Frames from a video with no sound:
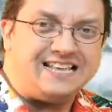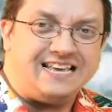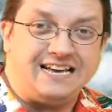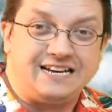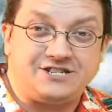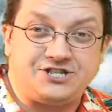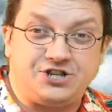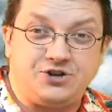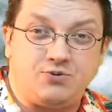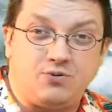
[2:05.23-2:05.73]
the
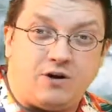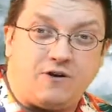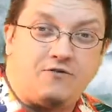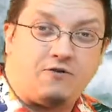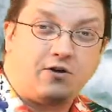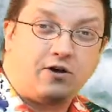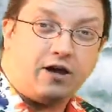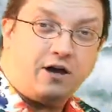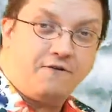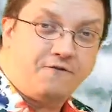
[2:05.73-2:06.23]
issue
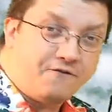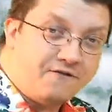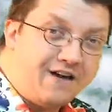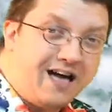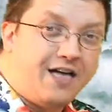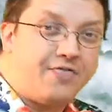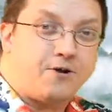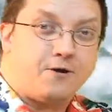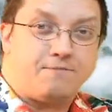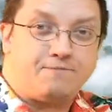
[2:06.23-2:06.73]
of a
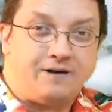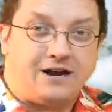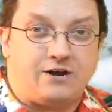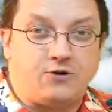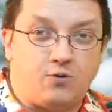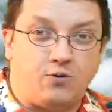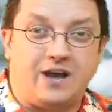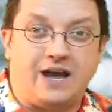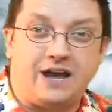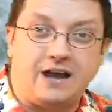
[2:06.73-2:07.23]
father
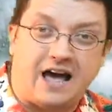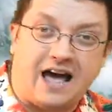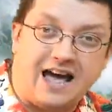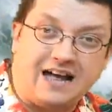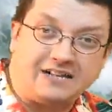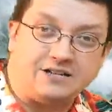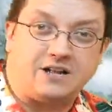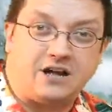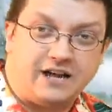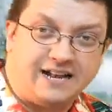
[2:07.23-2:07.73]
being away
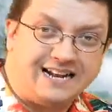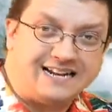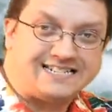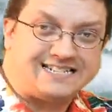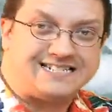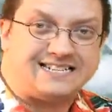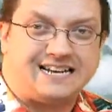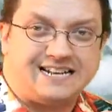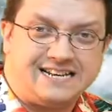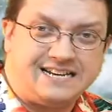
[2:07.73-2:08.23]
on an
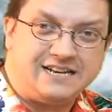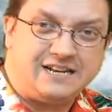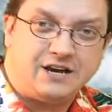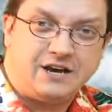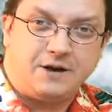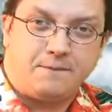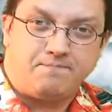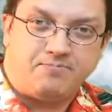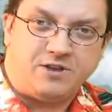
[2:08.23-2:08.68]
extended,